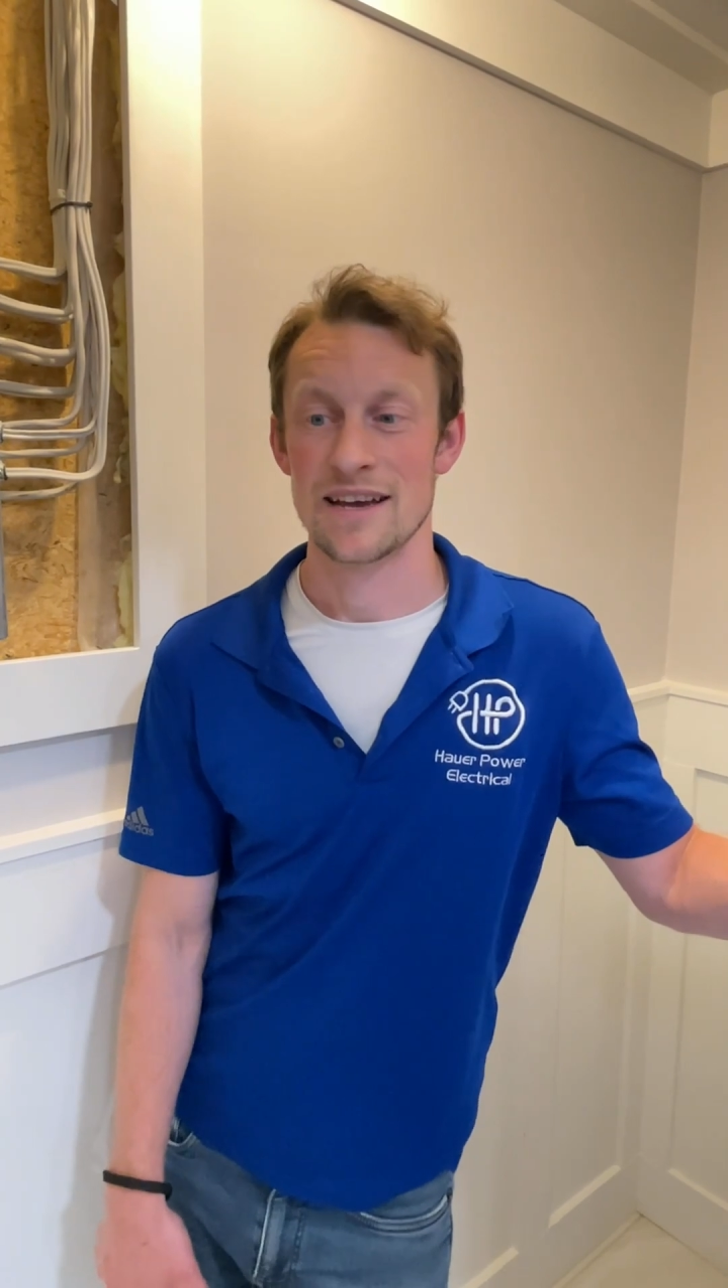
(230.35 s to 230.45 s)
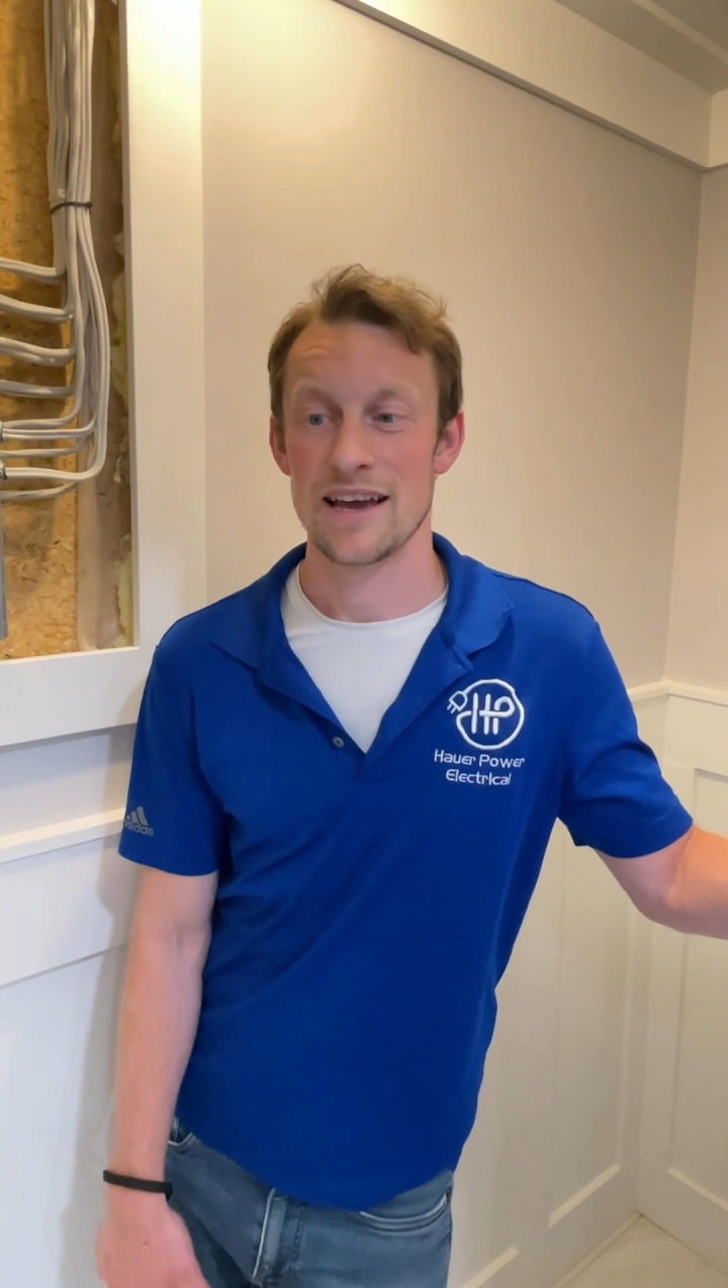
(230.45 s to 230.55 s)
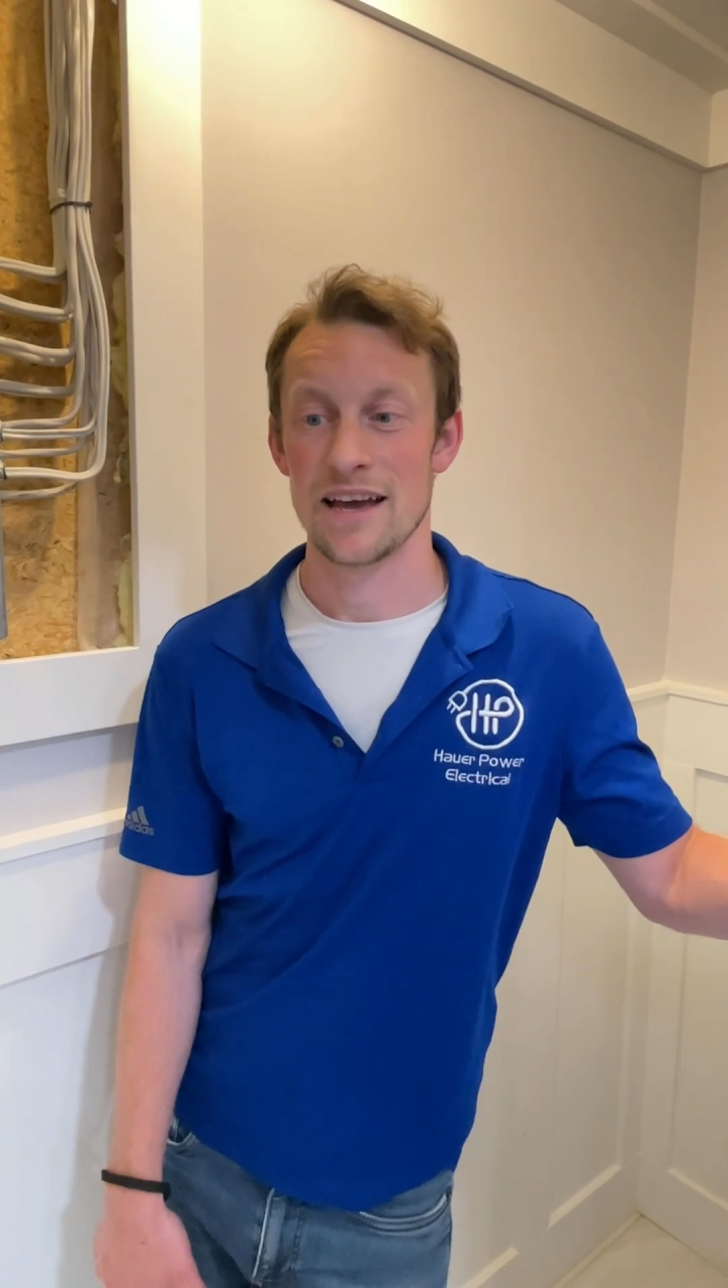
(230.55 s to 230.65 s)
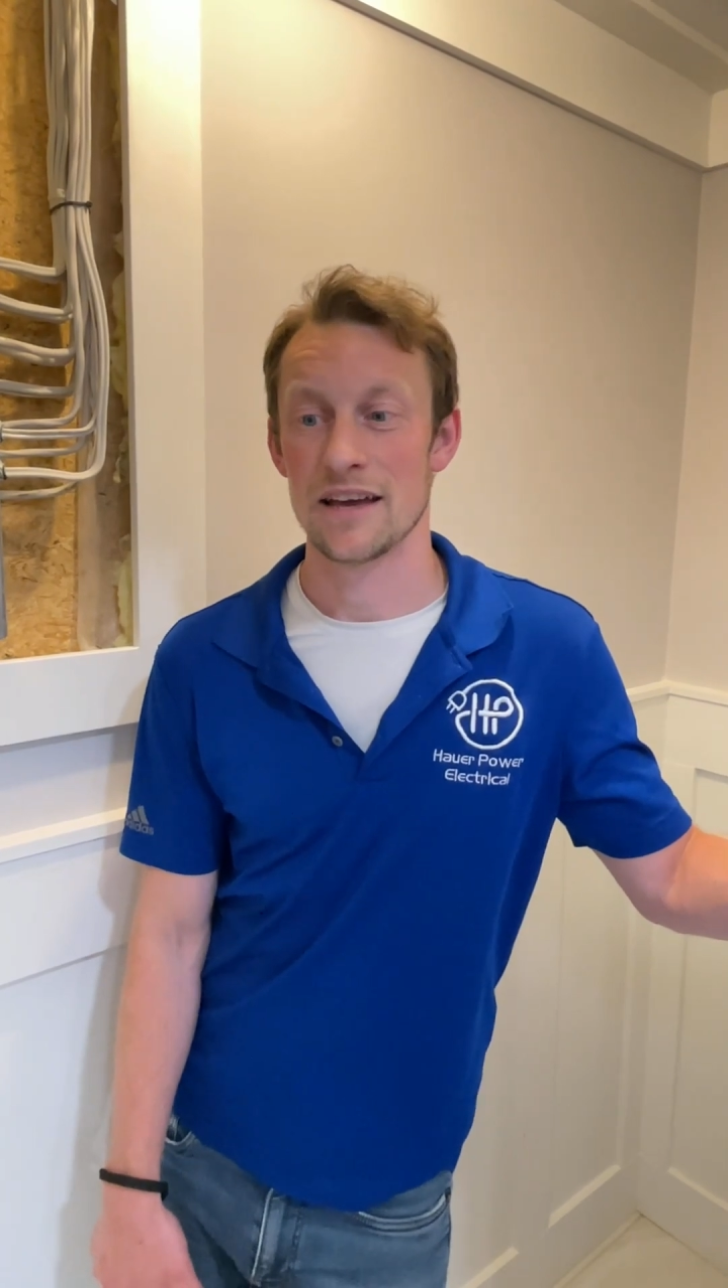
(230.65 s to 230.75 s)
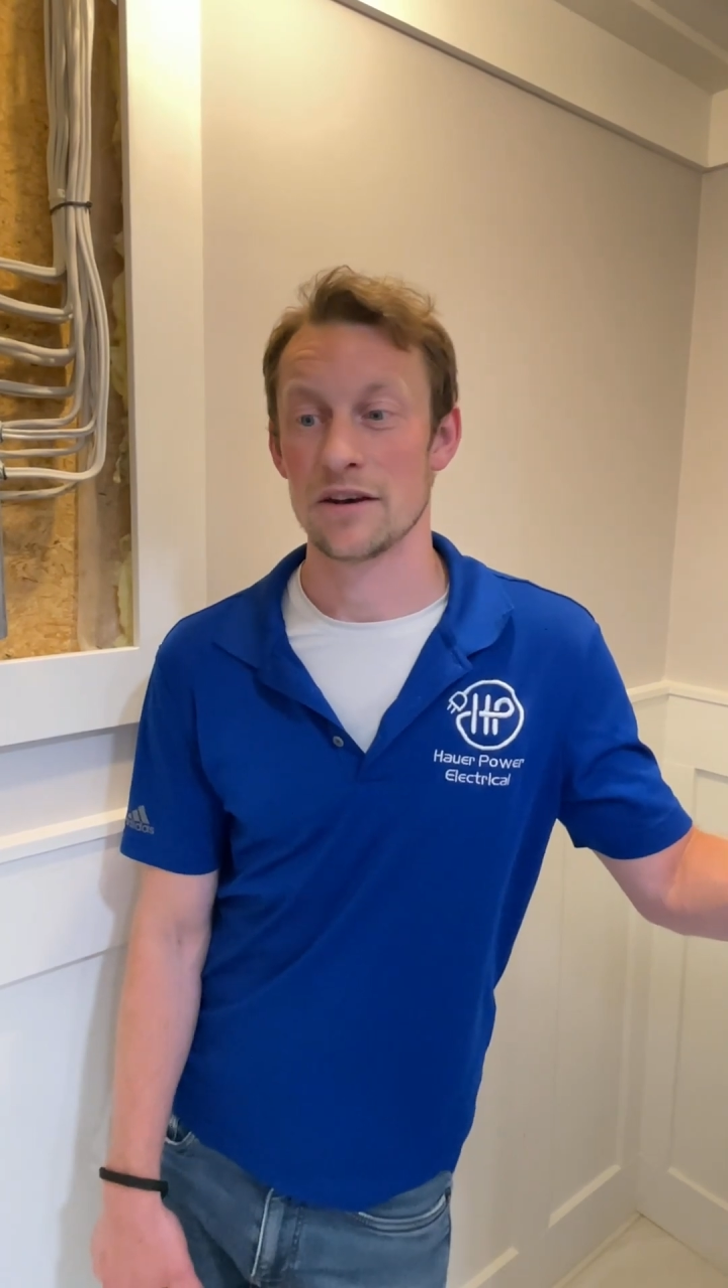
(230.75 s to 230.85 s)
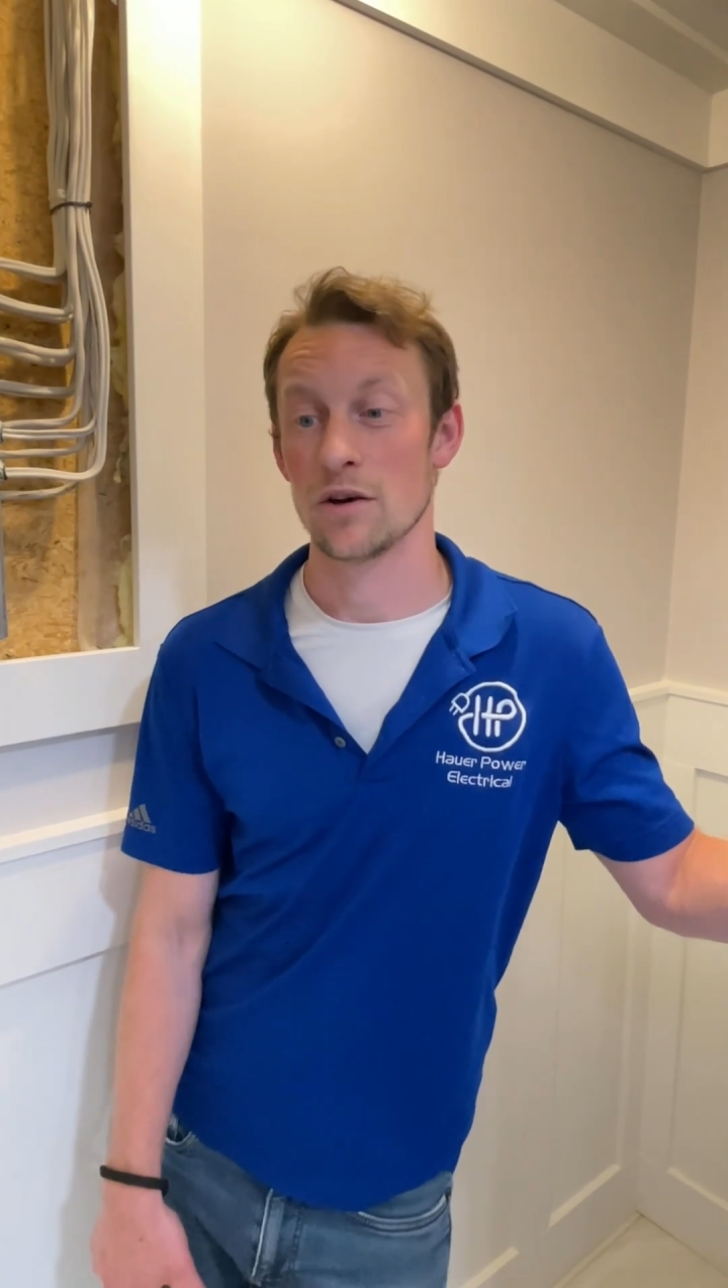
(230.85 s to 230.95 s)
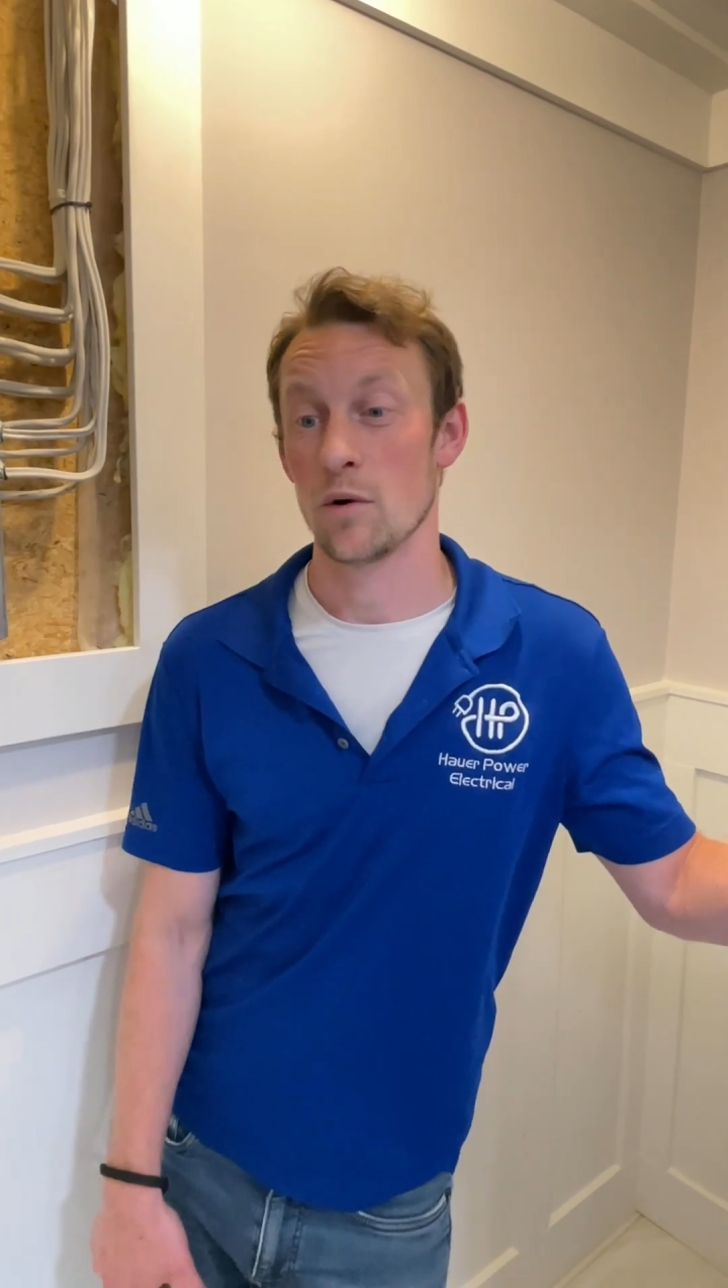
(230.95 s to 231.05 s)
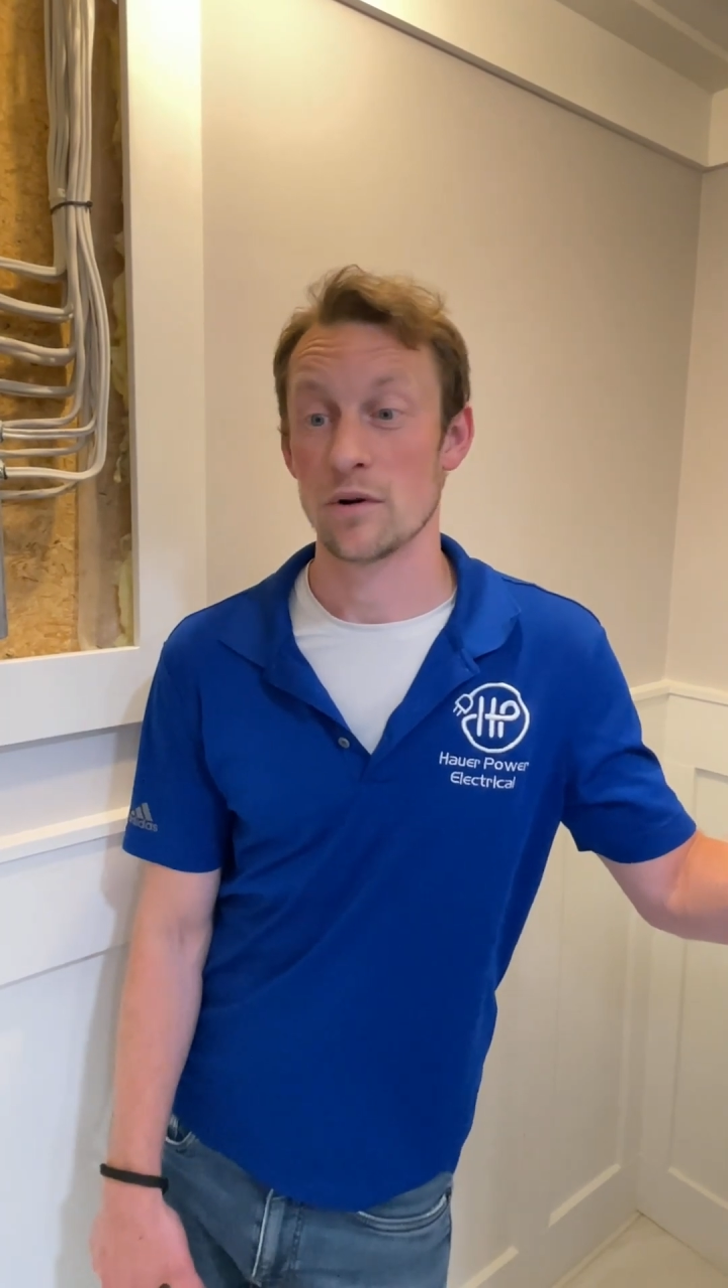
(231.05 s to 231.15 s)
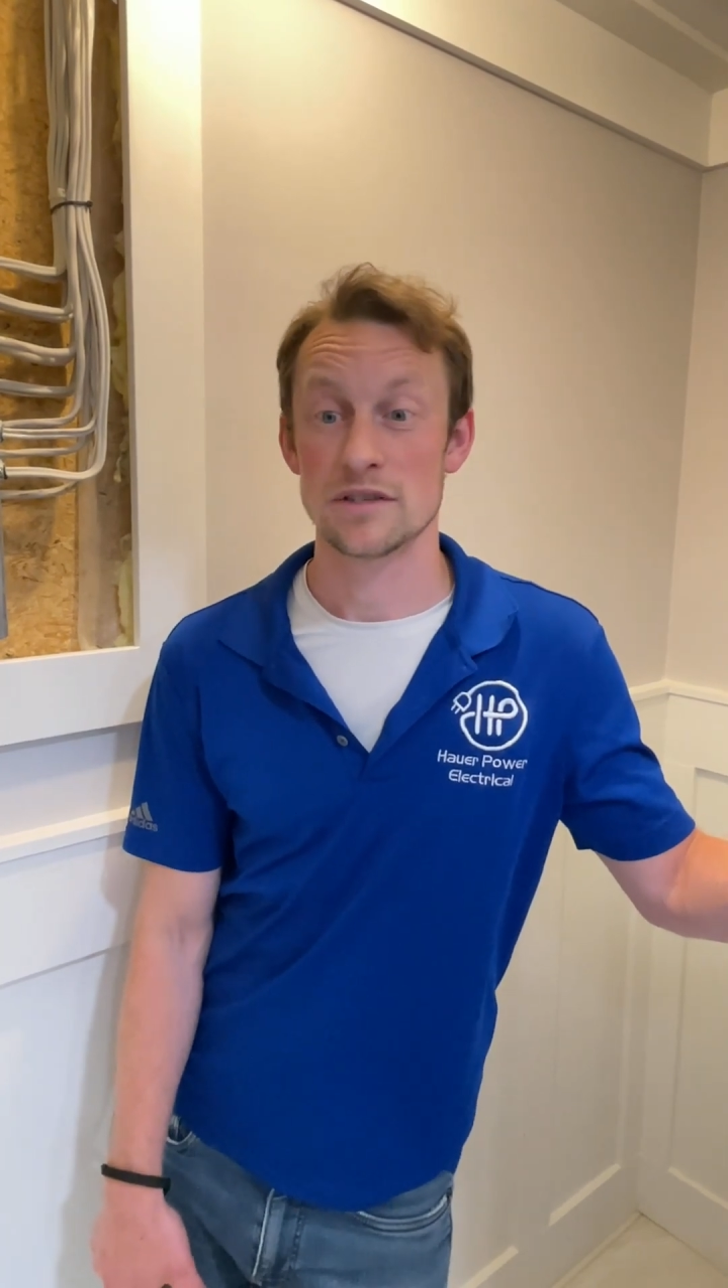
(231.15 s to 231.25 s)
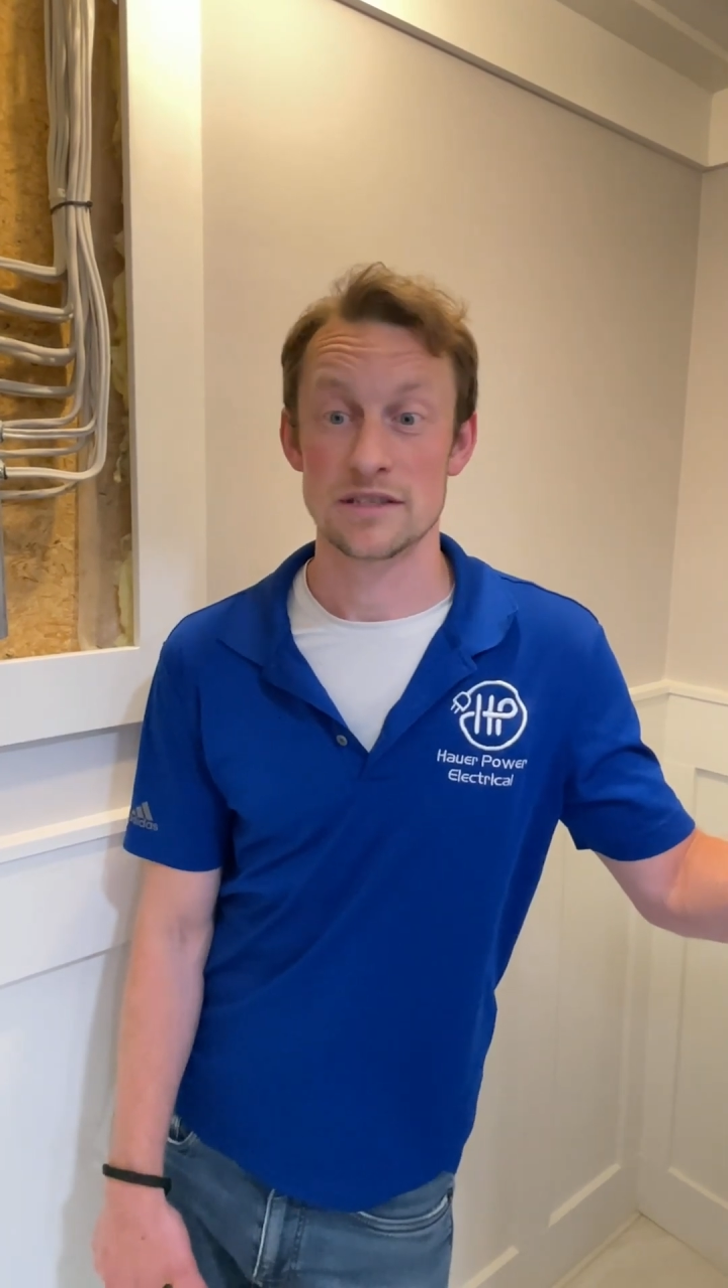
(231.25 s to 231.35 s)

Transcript: and no one